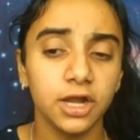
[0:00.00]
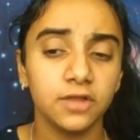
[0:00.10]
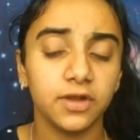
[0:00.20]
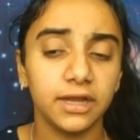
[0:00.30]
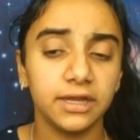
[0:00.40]

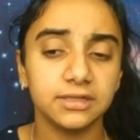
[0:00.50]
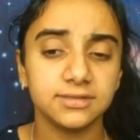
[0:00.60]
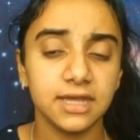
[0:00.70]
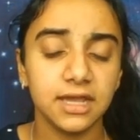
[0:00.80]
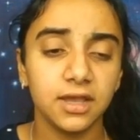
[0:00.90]
then I can
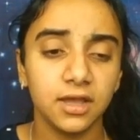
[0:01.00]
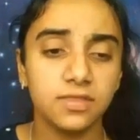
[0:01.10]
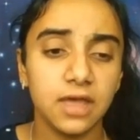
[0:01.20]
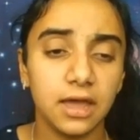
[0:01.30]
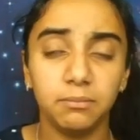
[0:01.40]
say
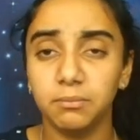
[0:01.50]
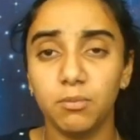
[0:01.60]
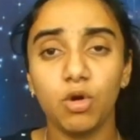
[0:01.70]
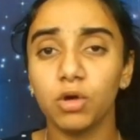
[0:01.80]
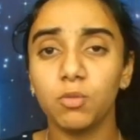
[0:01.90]
that
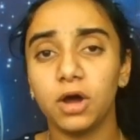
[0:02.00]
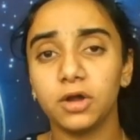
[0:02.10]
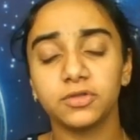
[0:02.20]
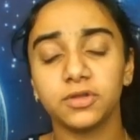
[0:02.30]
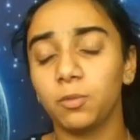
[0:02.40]
more
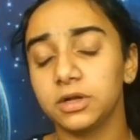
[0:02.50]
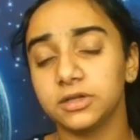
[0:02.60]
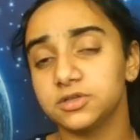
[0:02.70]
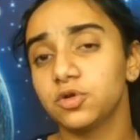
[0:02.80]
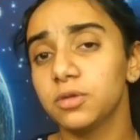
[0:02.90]
water than what
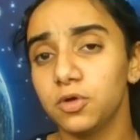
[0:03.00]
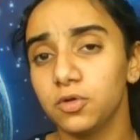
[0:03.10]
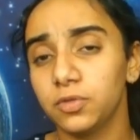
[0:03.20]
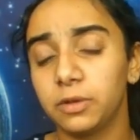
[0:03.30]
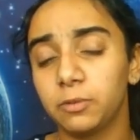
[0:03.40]
is
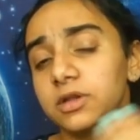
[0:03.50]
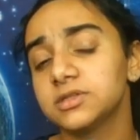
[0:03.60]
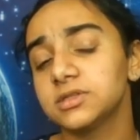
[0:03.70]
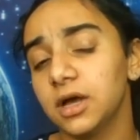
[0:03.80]
normal, than what is